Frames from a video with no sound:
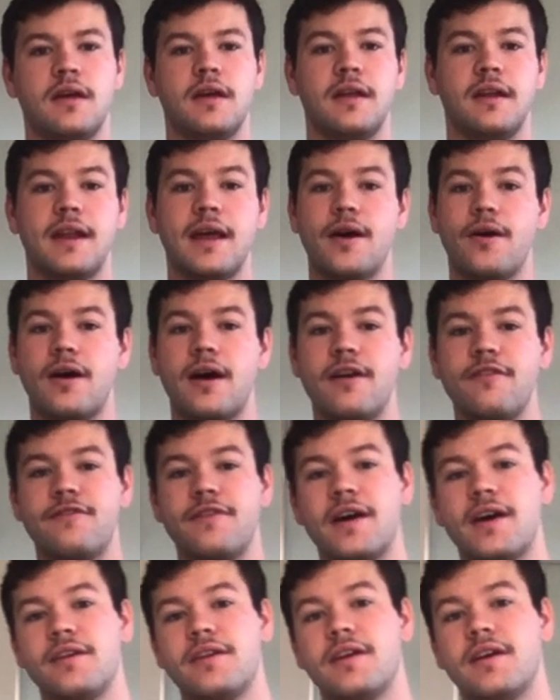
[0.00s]
Now, I
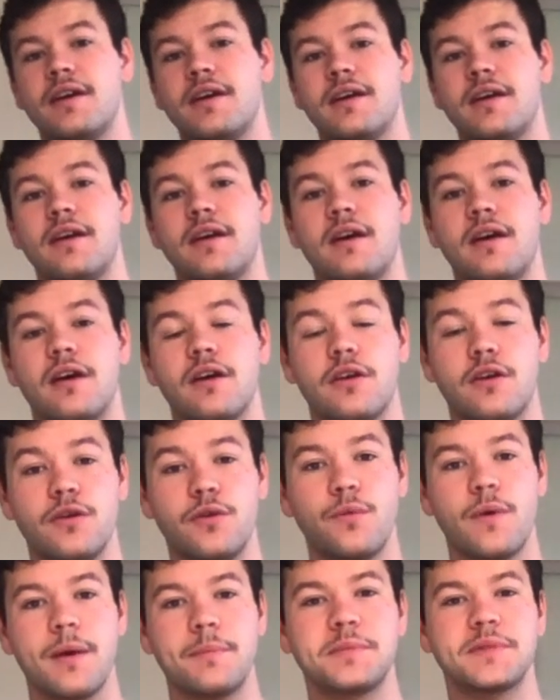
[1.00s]
found a good
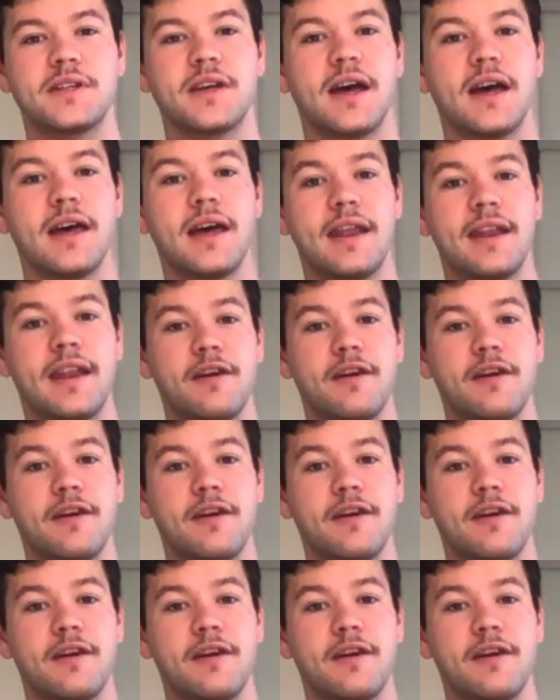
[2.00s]
website and